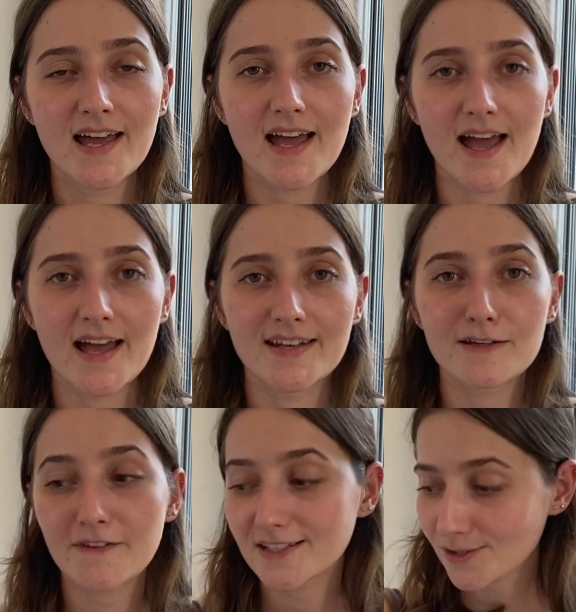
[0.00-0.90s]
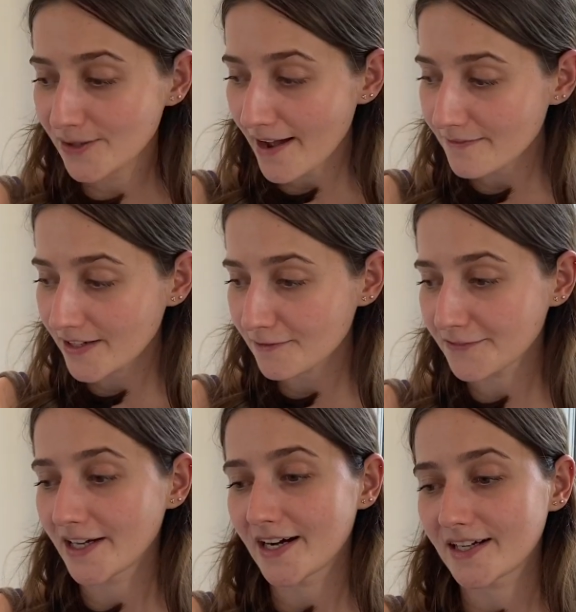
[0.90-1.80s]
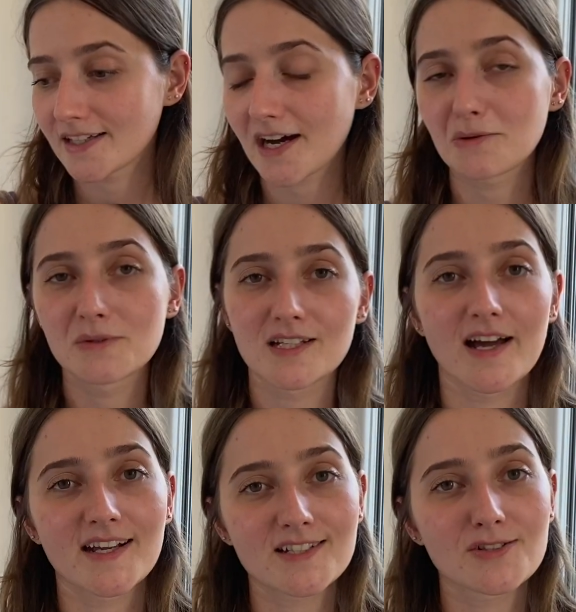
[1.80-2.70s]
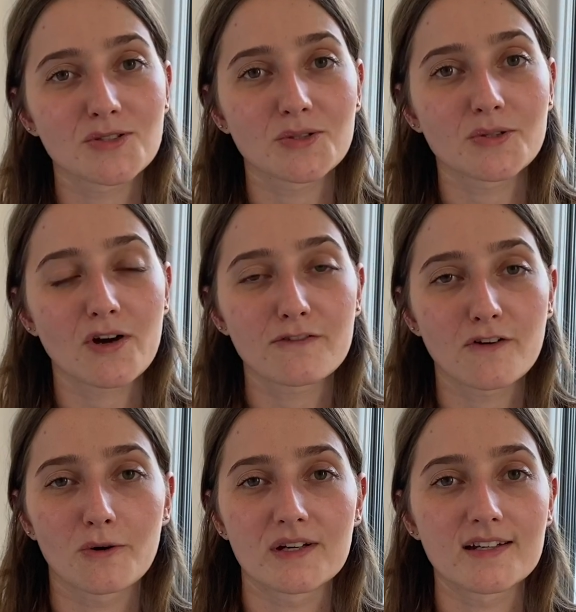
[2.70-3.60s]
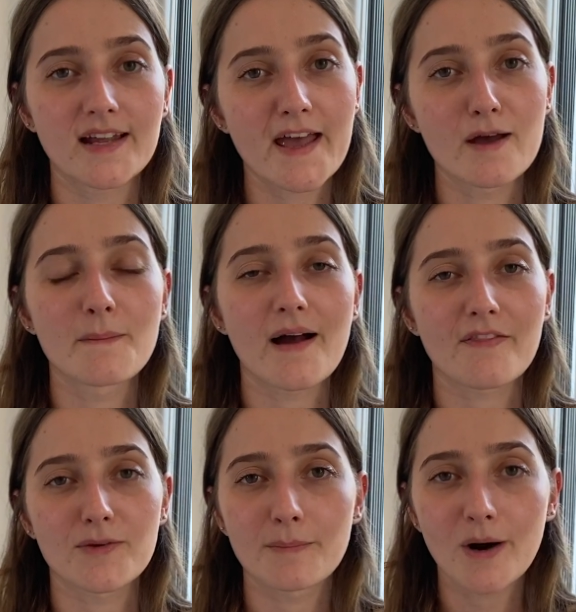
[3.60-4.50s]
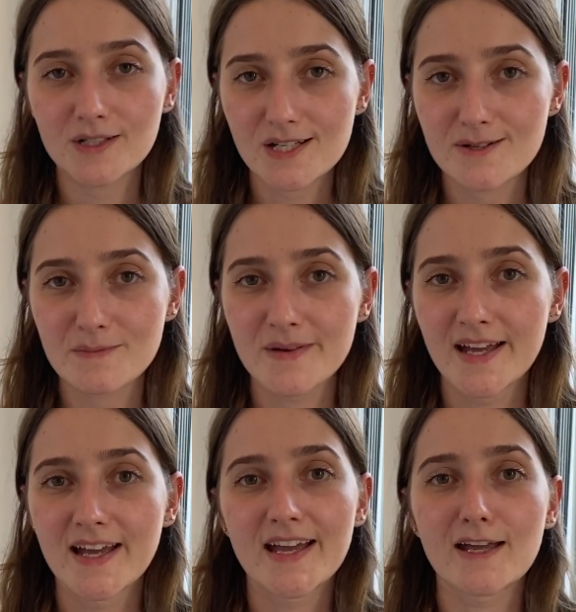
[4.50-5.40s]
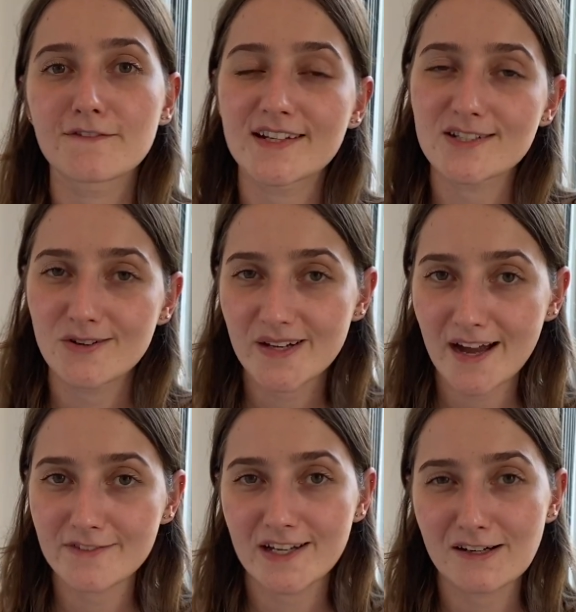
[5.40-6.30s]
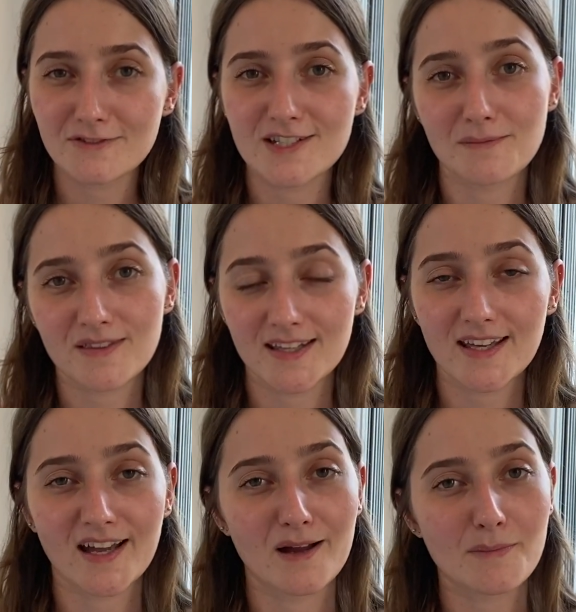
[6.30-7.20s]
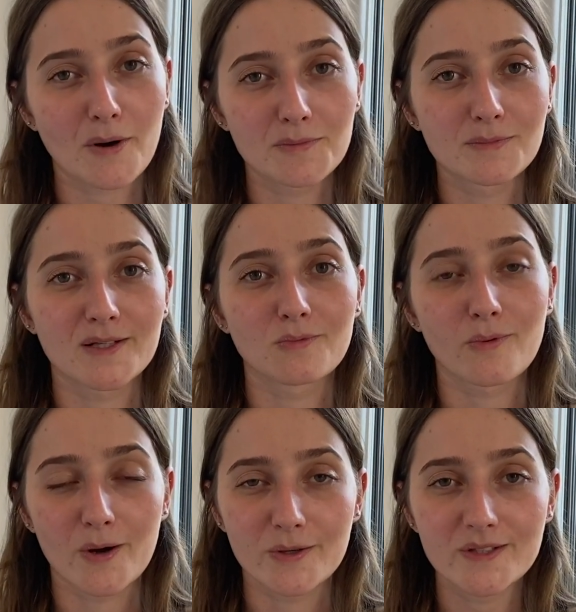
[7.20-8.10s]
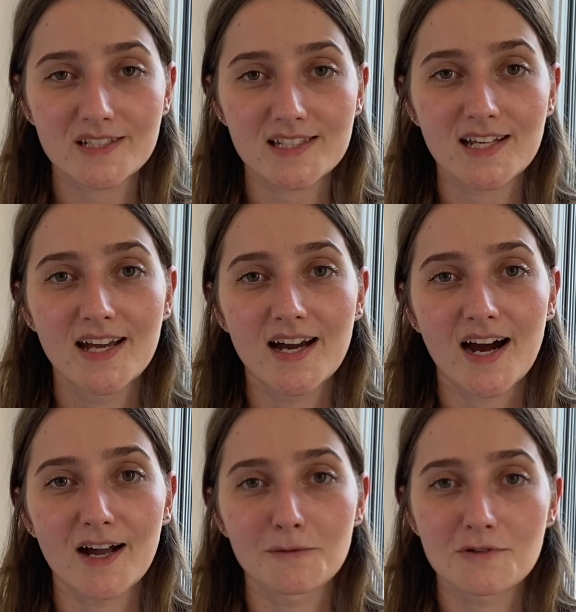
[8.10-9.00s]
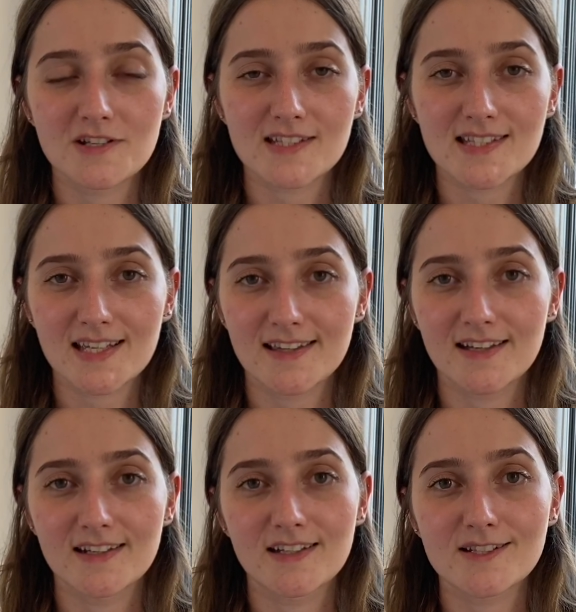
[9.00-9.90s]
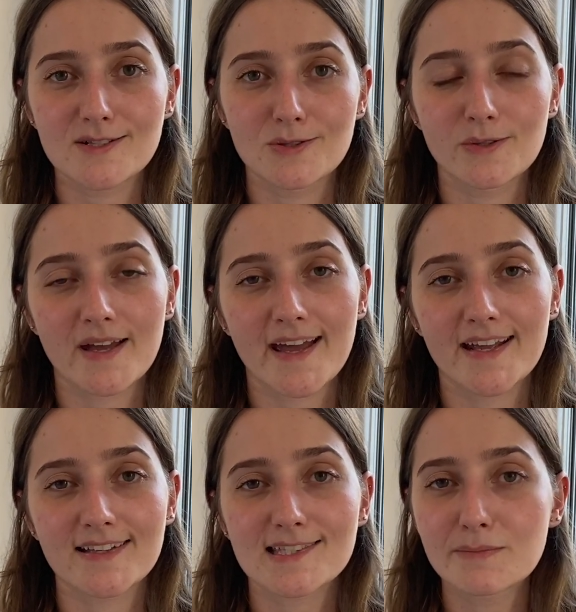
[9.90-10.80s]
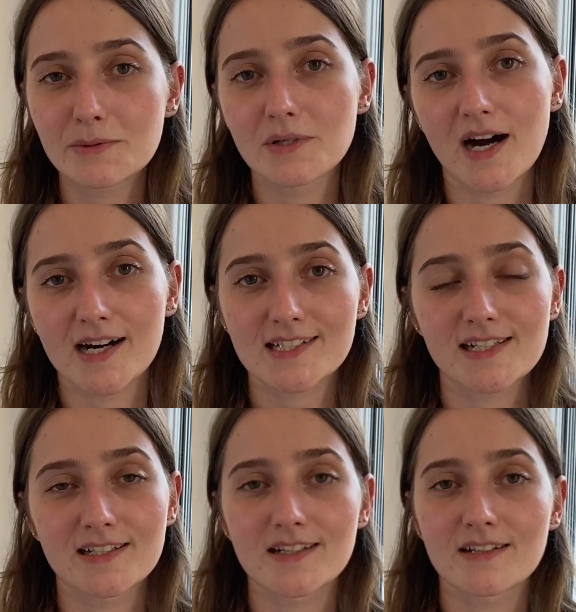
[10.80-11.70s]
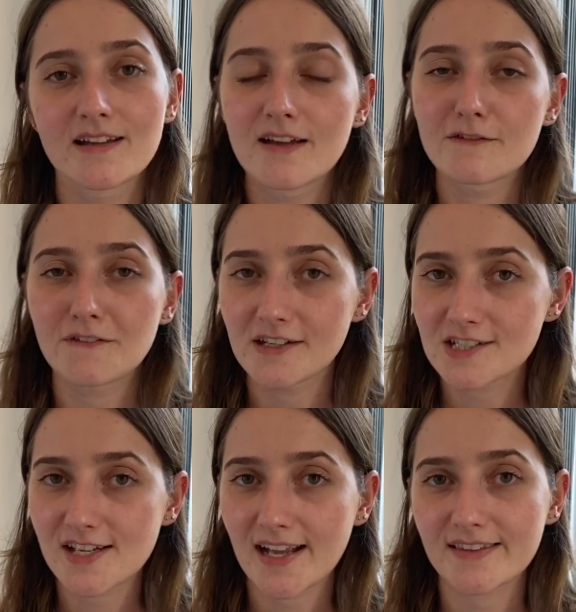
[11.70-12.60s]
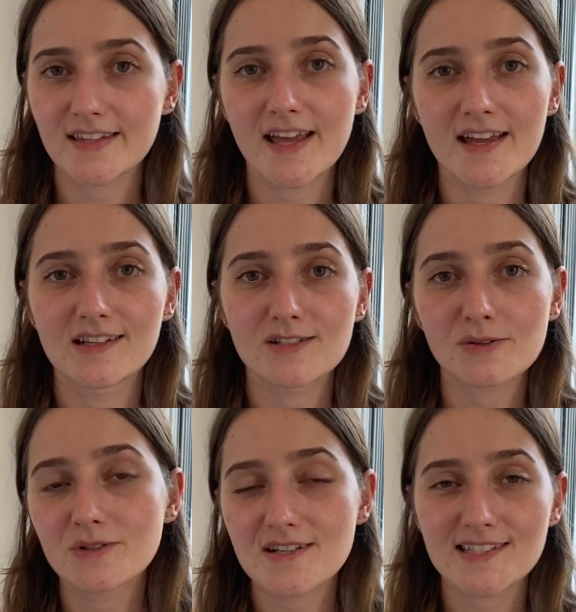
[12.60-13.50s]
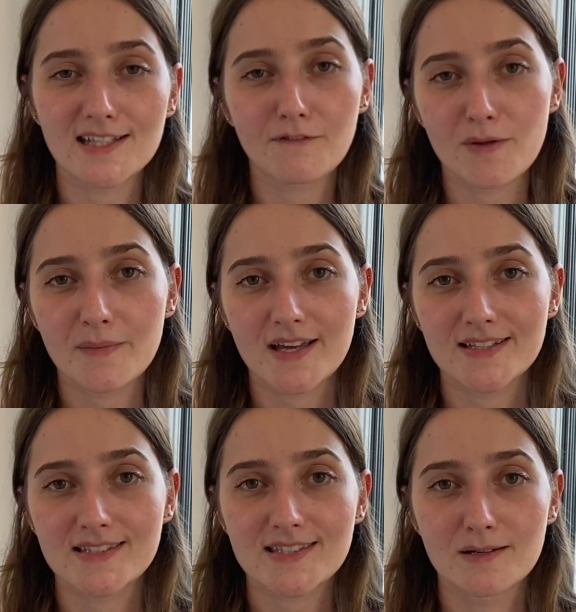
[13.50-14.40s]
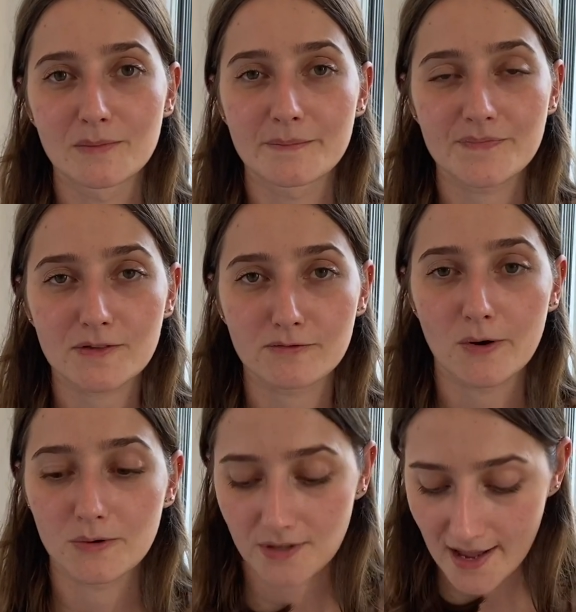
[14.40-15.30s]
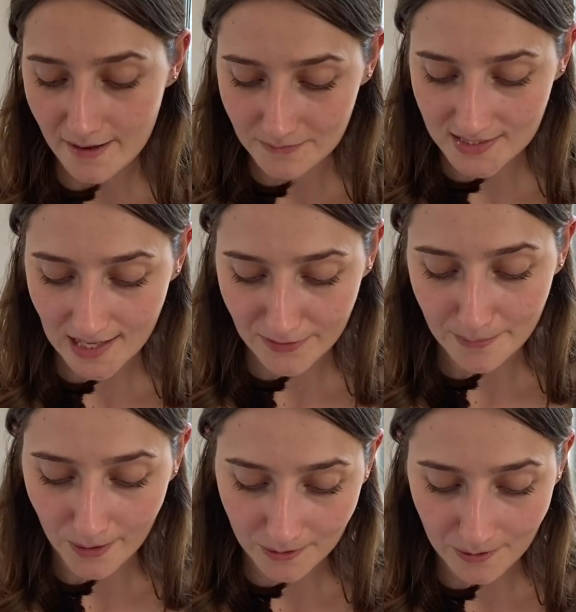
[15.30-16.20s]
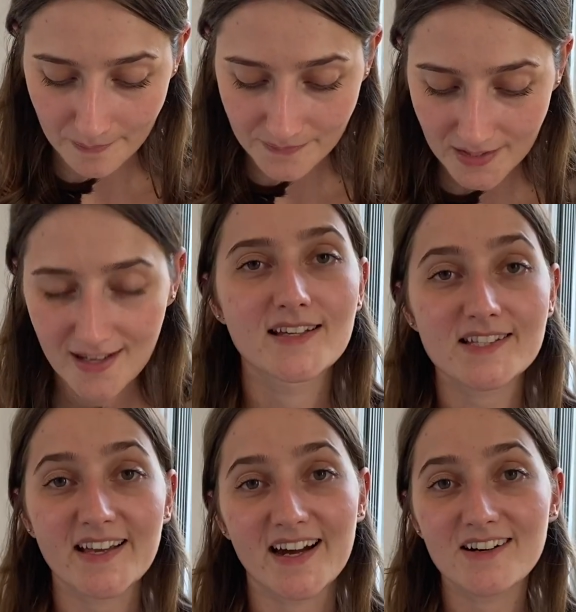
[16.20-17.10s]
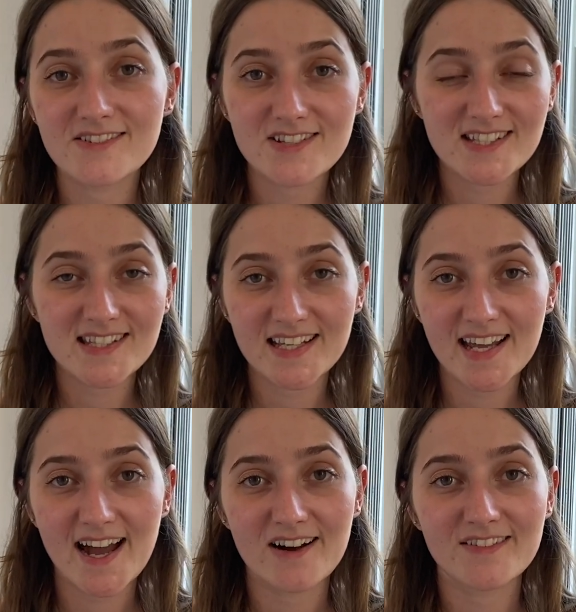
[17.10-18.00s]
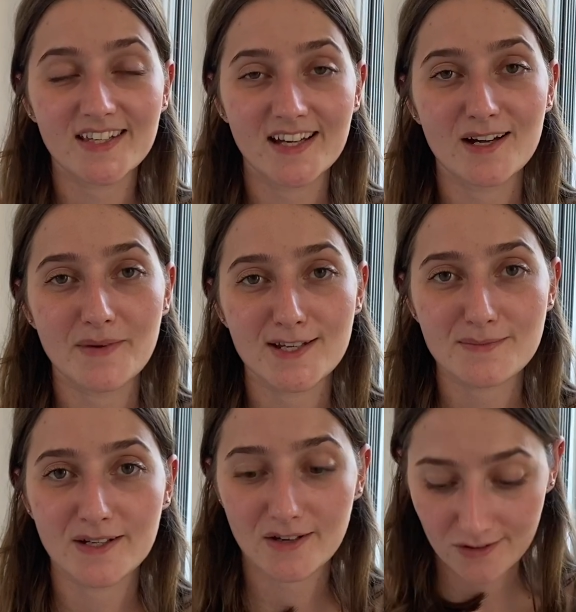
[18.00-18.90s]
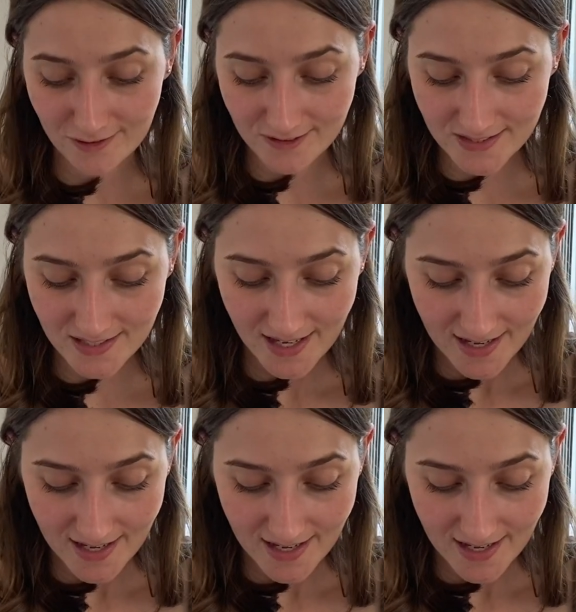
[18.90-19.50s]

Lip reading: And if I do have enough yarn, I would like to do a folded hem at the bottom. If I don't have enough, which I'm thinking I probably won't, I will just either do a simple garter finishing at the end or just leave them as some rolled hems at the bottom. So yeah, I'll just see how the yarn management goes.